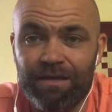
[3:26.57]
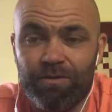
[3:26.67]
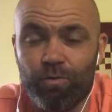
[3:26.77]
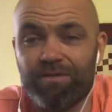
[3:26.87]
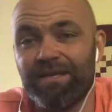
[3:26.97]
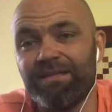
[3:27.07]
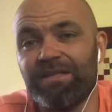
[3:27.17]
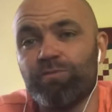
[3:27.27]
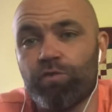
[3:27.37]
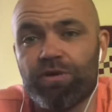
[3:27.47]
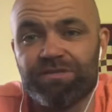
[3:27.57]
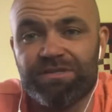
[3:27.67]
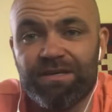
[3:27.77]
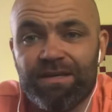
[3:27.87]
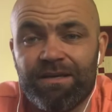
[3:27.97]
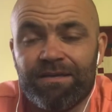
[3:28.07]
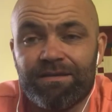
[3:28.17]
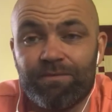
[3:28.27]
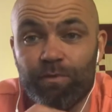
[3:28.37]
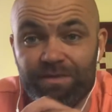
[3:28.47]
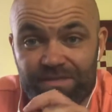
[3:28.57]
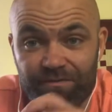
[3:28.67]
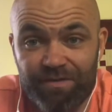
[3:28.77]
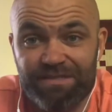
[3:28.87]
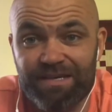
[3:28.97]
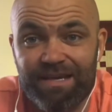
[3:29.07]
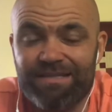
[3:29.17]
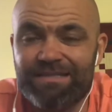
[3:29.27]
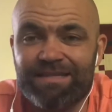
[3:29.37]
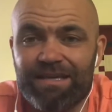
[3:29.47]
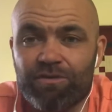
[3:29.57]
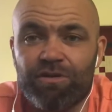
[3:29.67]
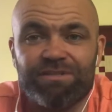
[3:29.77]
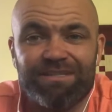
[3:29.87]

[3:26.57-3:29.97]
What they did was, with sophisticated technology,